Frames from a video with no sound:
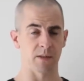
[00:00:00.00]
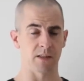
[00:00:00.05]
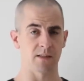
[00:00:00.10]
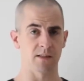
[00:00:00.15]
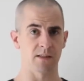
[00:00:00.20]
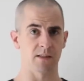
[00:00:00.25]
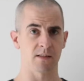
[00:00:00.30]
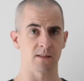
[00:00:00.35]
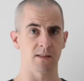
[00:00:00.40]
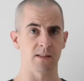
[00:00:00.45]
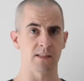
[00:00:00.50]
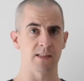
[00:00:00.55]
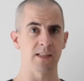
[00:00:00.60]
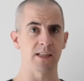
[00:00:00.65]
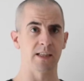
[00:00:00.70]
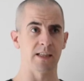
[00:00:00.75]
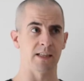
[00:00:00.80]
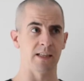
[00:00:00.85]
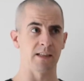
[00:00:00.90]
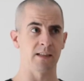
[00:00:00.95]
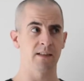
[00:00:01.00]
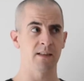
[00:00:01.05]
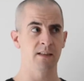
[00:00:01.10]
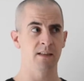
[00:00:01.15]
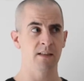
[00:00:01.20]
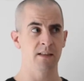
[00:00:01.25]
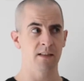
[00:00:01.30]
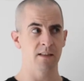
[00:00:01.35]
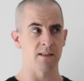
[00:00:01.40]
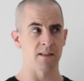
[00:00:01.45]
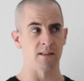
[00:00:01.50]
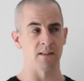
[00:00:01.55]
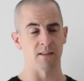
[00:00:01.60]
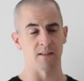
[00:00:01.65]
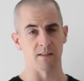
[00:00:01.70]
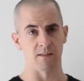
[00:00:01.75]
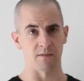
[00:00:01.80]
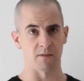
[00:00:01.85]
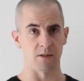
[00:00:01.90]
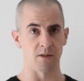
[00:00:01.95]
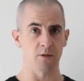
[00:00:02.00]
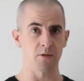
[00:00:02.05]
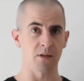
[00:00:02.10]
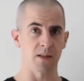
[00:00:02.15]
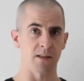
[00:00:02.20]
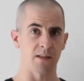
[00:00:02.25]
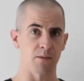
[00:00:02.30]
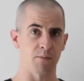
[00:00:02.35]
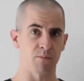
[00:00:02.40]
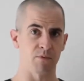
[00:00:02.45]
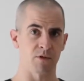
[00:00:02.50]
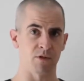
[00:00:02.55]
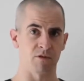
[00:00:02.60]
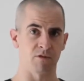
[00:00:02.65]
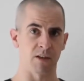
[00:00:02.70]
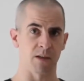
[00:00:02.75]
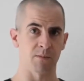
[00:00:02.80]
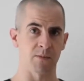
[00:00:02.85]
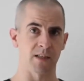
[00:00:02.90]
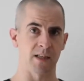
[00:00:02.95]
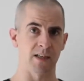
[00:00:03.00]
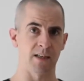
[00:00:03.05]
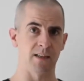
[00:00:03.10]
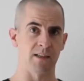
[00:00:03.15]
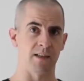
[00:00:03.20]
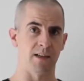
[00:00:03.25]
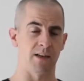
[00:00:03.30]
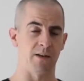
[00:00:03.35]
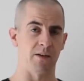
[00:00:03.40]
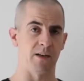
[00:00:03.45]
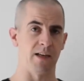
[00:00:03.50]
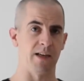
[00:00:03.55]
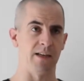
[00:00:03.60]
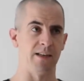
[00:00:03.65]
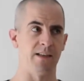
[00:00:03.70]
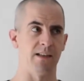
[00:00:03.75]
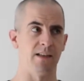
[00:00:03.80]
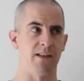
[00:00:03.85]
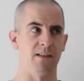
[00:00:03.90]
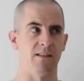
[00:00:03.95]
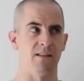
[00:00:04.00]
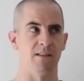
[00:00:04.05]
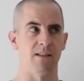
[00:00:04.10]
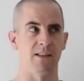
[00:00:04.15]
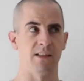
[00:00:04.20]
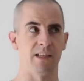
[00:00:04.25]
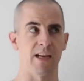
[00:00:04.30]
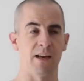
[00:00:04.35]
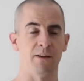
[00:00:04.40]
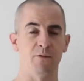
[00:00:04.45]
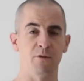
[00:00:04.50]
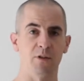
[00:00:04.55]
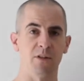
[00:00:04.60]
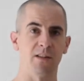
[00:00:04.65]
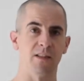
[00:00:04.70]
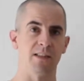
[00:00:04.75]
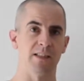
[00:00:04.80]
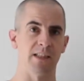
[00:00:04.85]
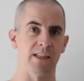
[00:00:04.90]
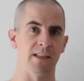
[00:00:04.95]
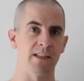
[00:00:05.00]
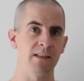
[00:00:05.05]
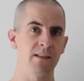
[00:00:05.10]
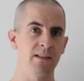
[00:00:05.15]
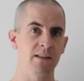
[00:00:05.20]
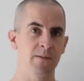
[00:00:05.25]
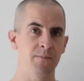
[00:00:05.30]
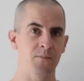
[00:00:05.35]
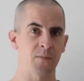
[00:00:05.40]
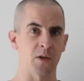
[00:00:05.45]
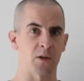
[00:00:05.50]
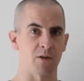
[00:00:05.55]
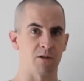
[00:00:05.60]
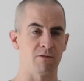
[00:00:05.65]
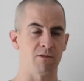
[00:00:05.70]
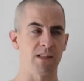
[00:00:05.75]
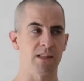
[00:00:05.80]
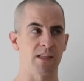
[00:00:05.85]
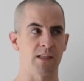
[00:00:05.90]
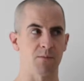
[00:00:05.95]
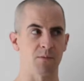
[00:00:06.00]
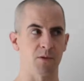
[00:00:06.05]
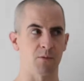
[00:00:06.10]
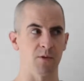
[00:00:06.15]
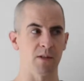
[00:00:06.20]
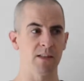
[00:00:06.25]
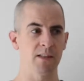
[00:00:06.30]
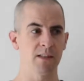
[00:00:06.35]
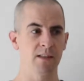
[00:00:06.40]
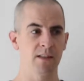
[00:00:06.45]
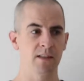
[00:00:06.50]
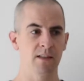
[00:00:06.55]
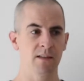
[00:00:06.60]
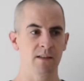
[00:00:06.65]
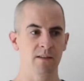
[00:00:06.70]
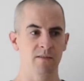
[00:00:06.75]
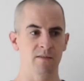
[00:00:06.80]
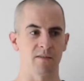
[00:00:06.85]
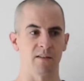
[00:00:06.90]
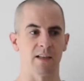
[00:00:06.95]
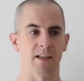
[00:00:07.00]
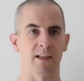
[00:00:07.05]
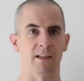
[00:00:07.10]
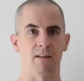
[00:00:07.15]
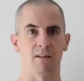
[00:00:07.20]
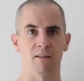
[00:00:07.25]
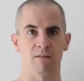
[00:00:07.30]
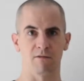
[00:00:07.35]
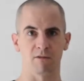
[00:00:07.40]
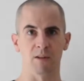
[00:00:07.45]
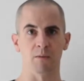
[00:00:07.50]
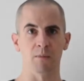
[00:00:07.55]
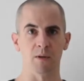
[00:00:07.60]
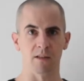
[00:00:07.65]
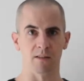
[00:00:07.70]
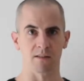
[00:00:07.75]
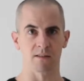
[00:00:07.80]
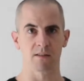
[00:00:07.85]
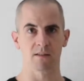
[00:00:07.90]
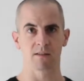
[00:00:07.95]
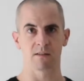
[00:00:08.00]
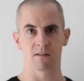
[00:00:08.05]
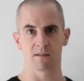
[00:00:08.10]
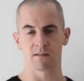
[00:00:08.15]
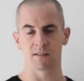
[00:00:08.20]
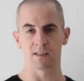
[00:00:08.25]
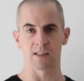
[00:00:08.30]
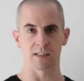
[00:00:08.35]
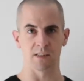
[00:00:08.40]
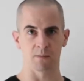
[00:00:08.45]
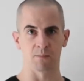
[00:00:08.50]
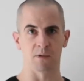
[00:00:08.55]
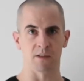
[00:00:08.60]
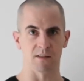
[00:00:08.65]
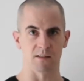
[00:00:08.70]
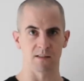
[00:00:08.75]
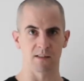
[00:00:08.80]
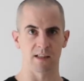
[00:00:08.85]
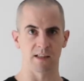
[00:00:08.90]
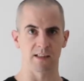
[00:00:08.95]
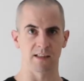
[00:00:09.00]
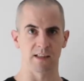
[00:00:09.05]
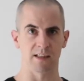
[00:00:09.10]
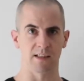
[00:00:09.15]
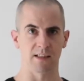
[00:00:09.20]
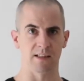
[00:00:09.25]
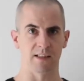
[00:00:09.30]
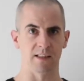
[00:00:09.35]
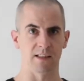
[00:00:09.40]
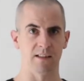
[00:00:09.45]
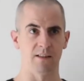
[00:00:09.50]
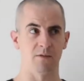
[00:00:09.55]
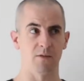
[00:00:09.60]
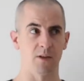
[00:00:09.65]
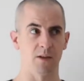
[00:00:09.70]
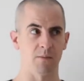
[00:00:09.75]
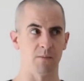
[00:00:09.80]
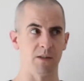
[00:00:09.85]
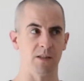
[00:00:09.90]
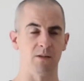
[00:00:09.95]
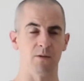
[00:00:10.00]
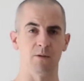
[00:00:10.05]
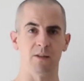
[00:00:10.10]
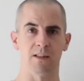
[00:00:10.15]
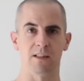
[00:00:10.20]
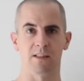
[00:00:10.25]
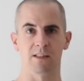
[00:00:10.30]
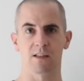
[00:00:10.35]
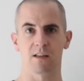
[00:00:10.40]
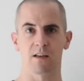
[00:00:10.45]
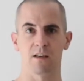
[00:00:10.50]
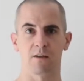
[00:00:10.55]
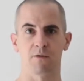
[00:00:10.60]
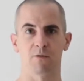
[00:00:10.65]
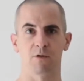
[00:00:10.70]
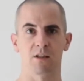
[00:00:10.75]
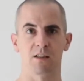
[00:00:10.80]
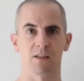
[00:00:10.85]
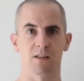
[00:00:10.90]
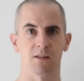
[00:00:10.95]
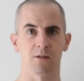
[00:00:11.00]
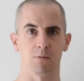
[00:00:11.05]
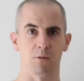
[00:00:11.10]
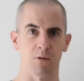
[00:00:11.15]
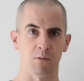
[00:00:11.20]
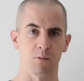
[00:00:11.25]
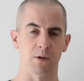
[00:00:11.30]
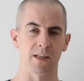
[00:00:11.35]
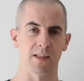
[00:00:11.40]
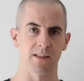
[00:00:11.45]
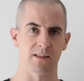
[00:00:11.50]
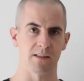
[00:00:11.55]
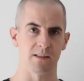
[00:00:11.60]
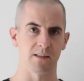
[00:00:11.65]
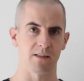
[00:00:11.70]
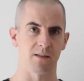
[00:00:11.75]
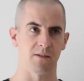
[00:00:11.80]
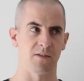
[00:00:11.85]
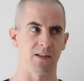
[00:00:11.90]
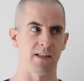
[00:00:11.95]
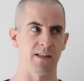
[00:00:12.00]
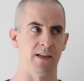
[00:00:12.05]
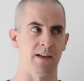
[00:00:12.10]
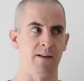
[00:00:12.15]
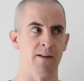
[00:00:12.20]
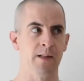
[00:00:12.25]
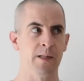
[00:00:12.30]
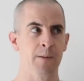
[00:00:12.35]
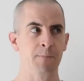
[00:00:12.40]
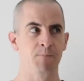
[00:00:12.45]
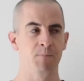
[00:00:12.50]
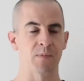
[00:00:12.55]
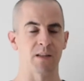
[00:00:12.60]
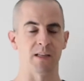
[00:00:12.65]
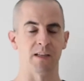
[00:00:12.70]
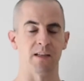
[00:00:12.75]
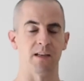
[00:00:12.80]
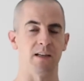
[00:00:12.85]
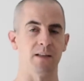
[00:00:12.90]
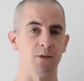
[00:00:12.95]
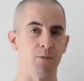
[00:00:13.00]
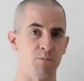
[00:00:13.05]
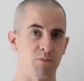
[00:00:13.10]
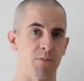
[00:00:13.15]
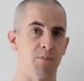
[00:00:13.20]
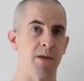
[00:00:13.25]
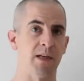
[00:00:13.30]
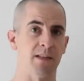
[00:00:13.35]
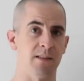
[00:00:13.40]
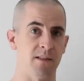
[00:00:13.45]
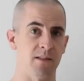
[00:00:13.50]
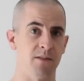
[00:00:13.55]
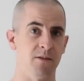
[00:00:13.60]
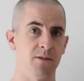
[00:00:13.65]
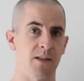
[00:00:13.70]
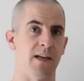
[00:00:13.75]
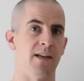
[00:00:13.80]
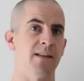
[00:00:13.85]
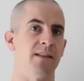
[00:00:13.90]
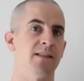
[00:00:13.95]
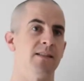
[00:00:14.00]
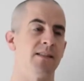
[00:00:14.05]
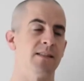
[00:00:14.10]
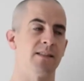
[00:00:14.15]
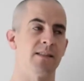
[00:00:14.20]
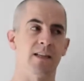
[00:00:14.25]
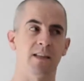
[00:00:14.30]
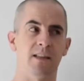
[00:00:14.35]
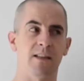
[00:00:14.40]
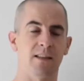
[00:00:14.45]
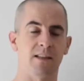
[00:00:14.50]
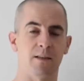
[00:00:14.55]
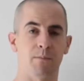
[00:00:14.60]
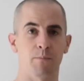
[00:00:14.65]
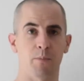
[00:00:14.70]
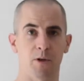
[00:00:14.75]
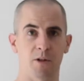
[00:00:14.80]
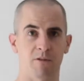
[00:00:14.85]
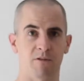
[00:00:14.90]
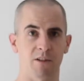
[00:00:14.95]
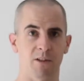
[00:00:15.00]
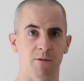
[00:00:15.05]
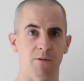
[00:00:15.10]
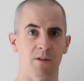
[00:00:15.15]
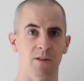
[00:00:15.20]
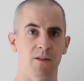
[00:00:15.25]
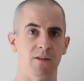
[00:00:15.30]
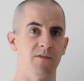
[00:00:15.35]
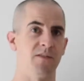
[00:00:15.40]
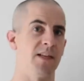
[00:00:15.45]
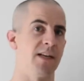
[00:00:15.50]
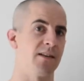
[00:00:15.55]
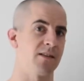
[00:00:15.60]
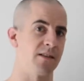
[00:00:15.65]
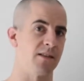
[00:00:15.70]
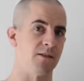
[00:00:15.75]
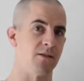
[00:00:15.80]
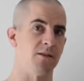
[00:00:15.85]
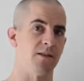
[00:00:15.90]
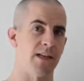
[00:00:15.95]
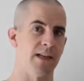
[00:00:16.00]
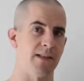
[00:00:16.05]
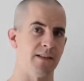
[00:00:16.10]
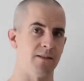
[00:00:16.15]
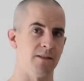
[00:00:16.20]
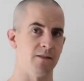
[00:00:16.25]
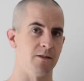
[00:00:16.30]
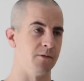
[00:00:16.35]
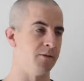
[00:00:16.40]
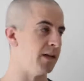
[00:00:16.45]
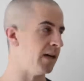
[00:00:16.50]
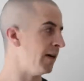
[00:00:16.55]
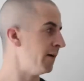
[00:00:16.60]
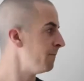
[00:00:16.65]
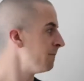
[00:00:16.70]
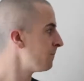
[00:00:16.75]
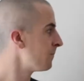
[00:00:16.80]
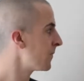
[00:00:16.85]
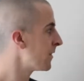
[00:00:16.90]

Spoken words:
Because it's going to take, usually the programs I outline are like every other day or 3 times a week for like 3 months, 6 months, that kind of thing. You've got to be doing these calf raises with weights and stuff like that. And are you prepared to do that? Is this tendon thing bothering you enough to actually go ahead and do that?